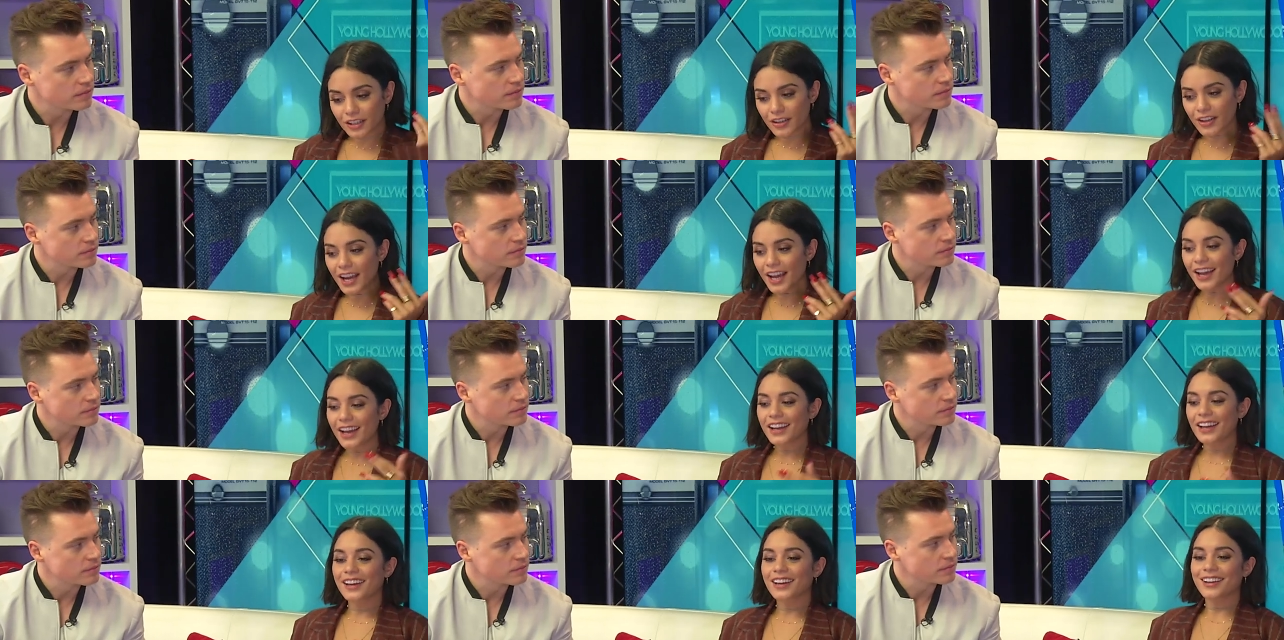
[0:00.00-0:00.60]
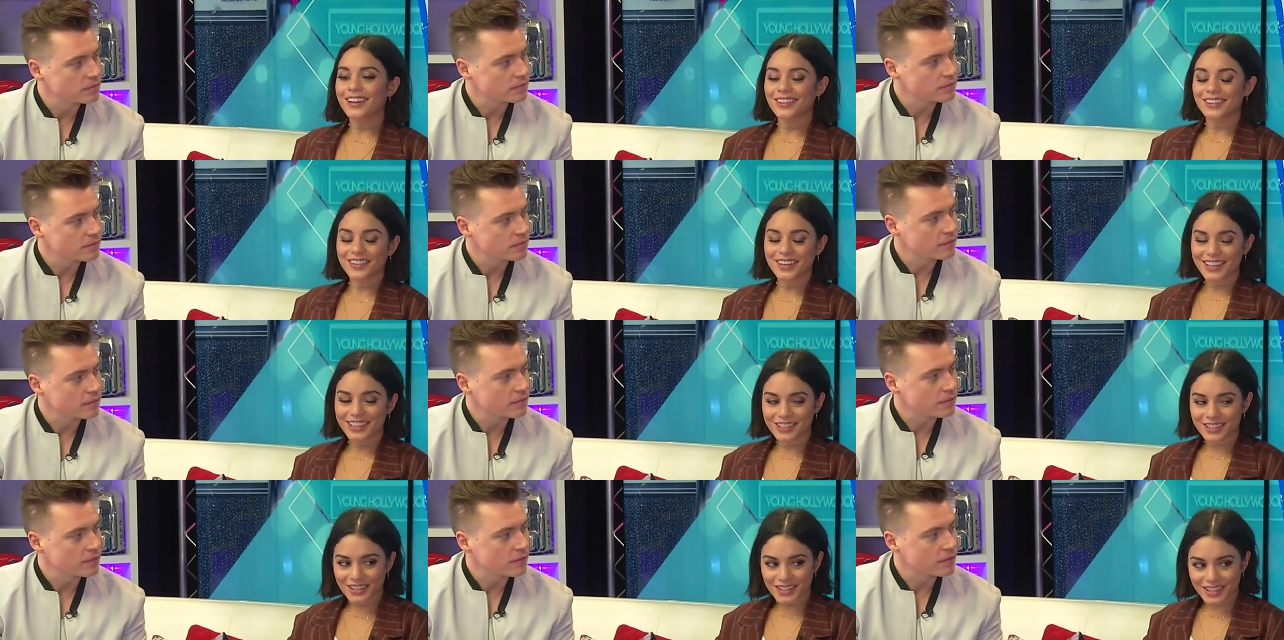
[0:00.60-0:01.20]
Speaker 1: They're like, okay,
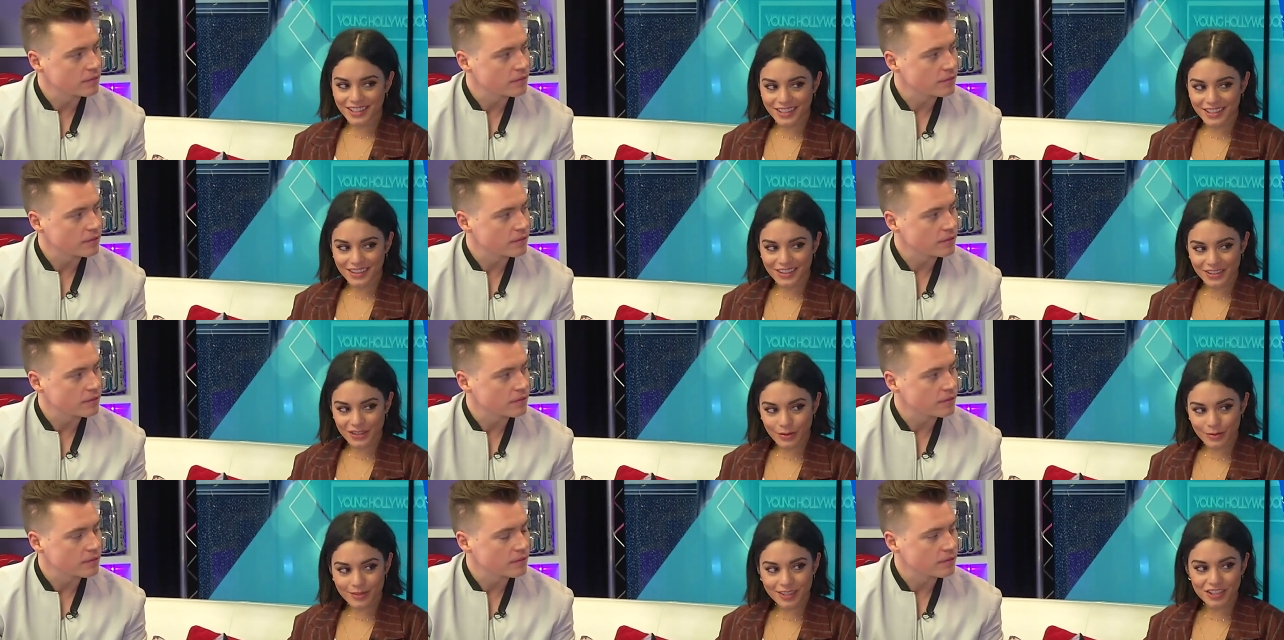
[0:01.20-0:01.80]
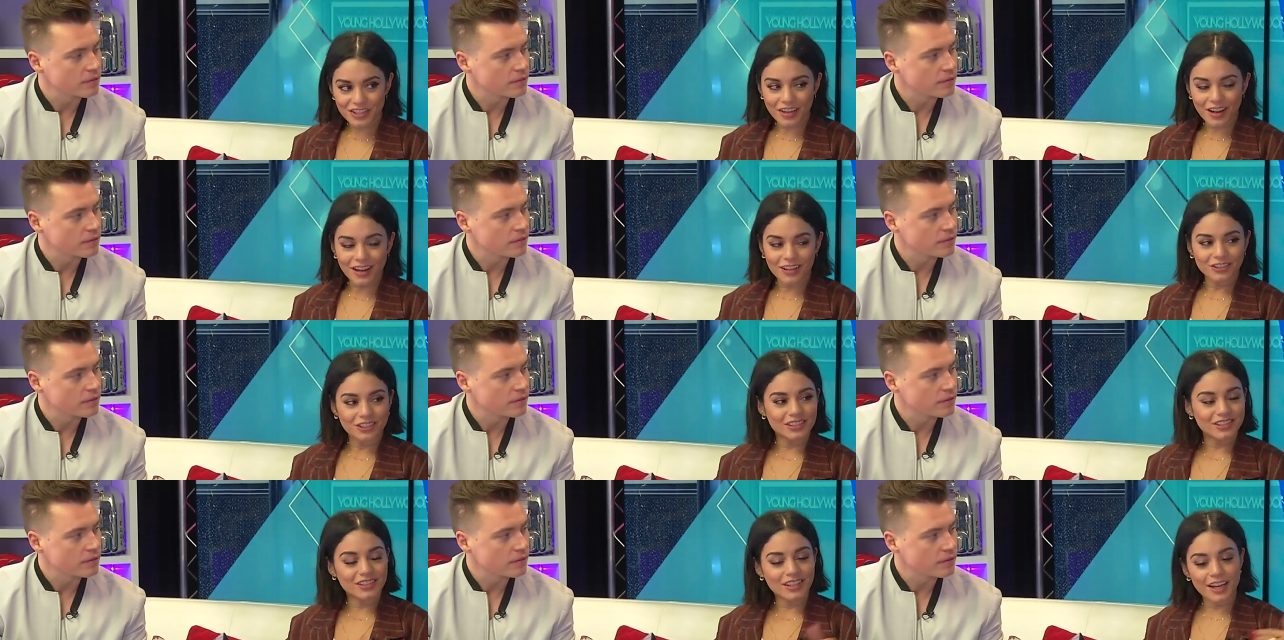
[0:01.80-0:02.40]
we're gonna do the, the swimming
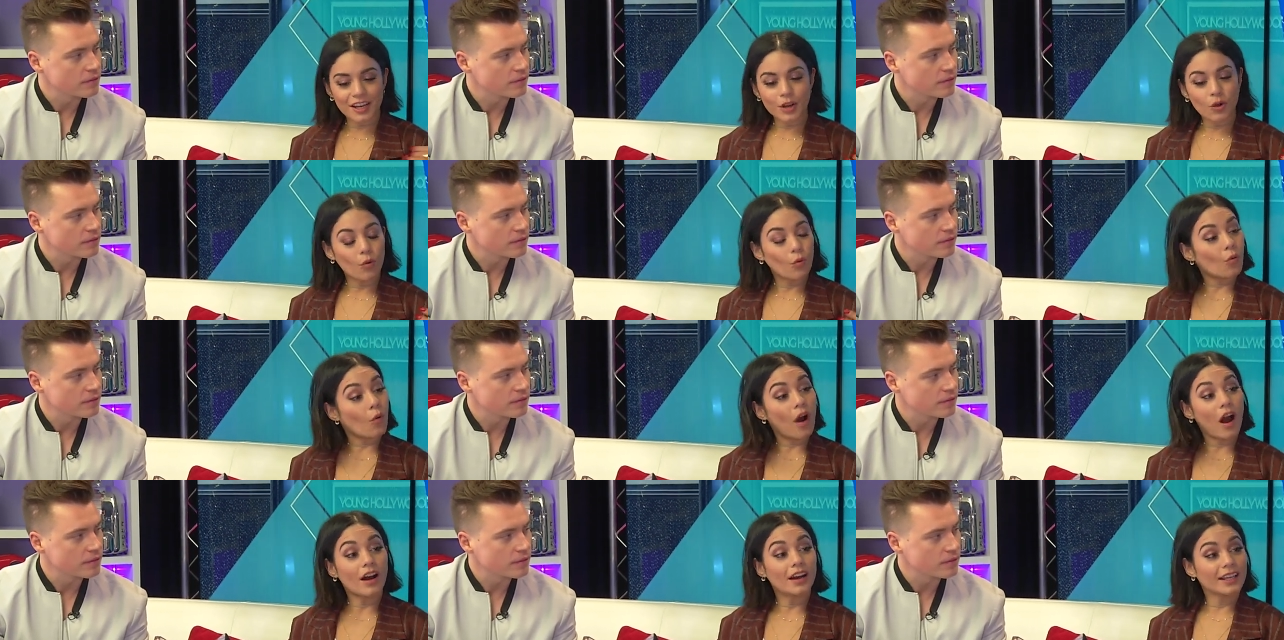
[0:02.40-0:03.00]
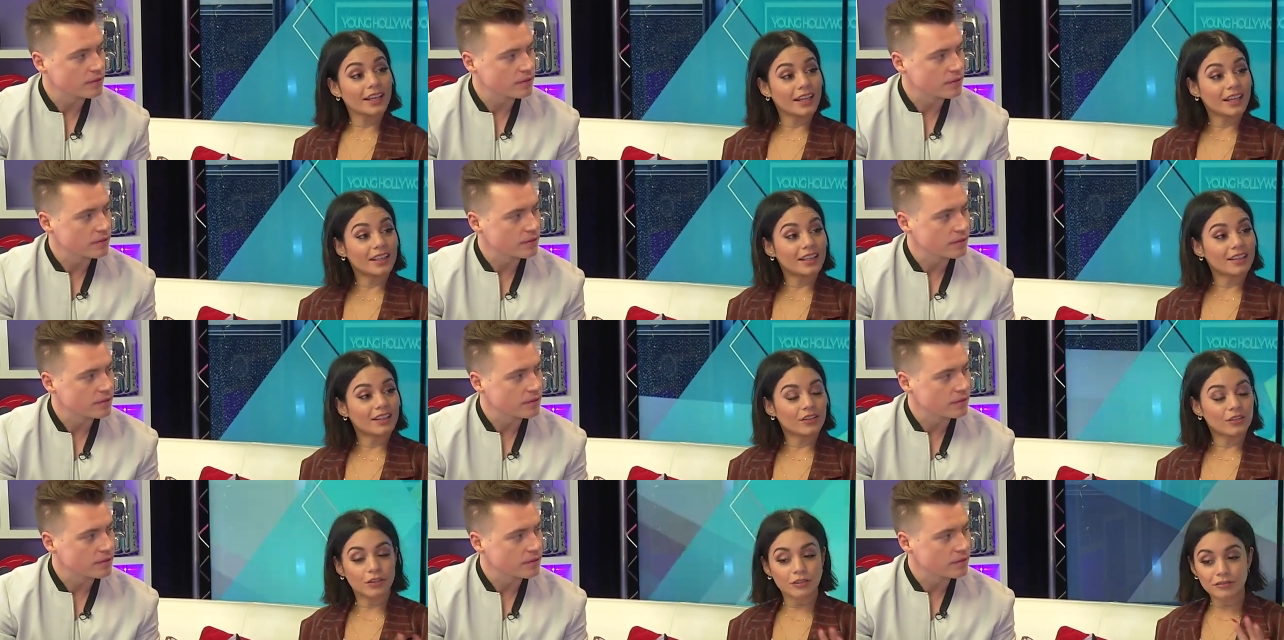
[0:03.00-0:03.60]
shot. Just like walk
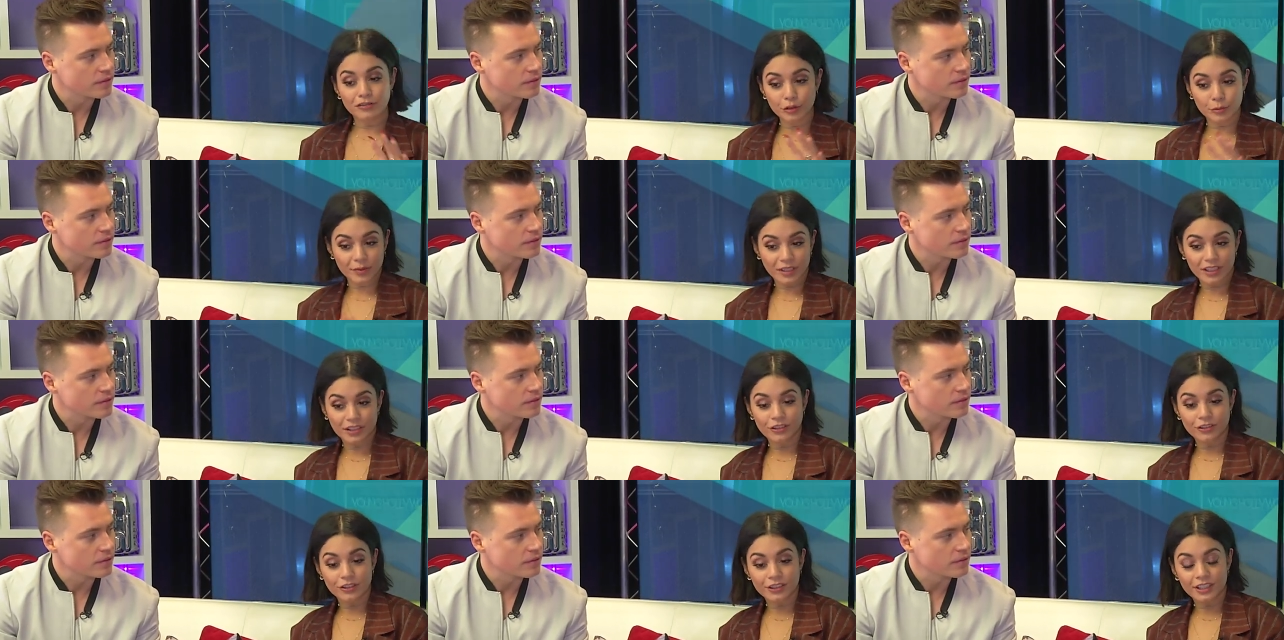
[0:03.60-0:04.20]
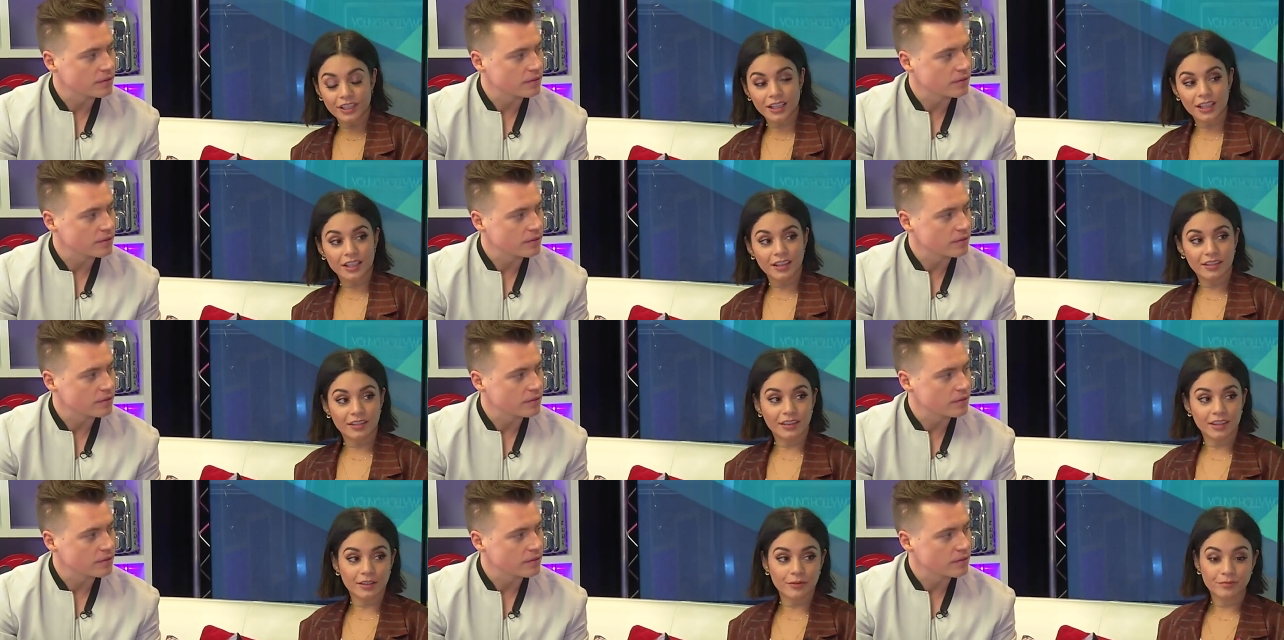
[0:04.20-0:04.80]
in and they're filming
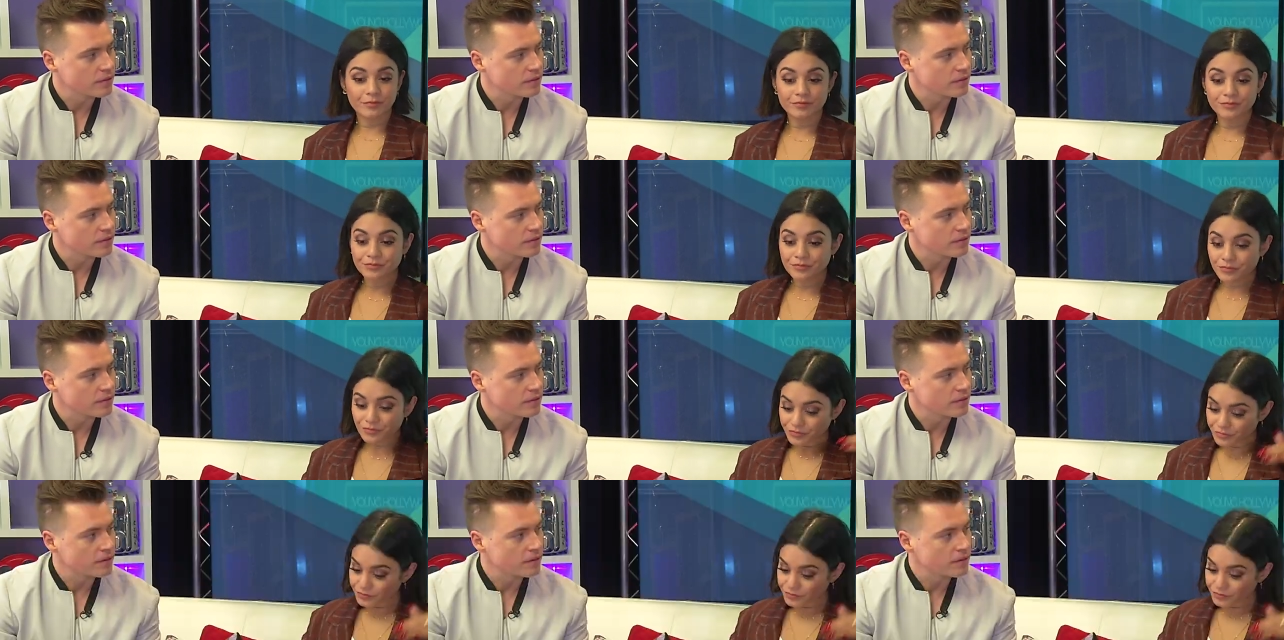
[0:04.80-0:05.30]
underneath and